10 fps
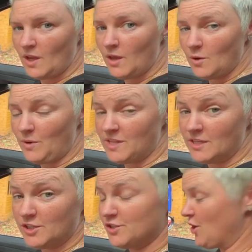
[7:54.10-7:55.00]
When the
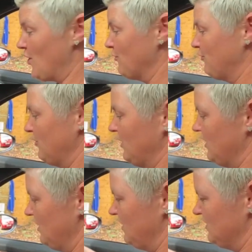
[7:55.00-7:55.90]
engine's off,
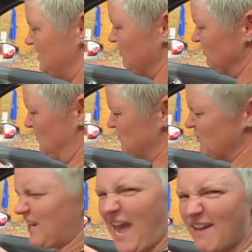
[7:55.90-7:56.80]
the steering wheel's
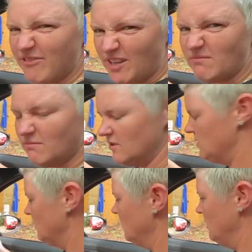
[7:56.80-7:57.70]
really heavy.
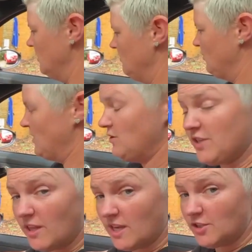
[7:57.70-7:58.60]
But when you
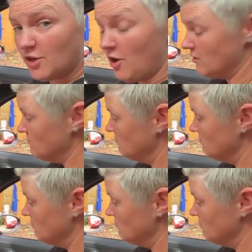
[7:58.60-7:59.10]
turn the engine on,